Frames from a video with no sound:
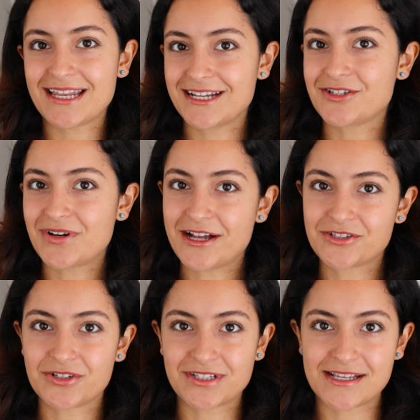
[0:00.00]
in
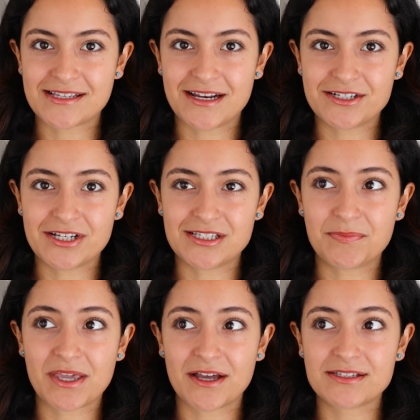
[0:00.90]
international destinations,
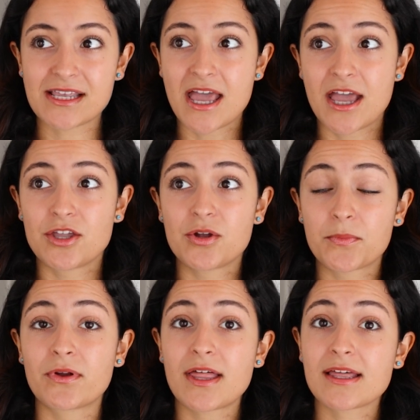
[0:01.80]
because you're
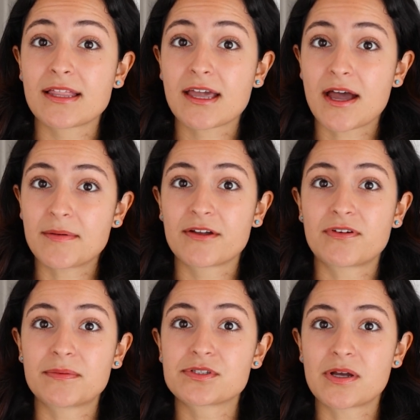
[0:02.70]
more likely coming
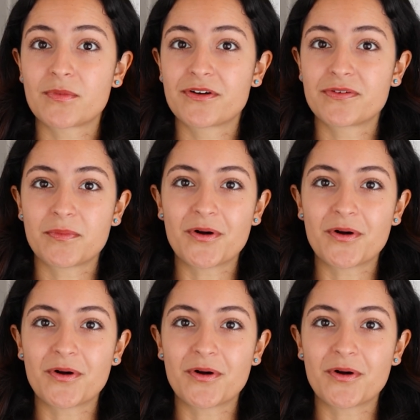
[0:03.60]
from somewhere from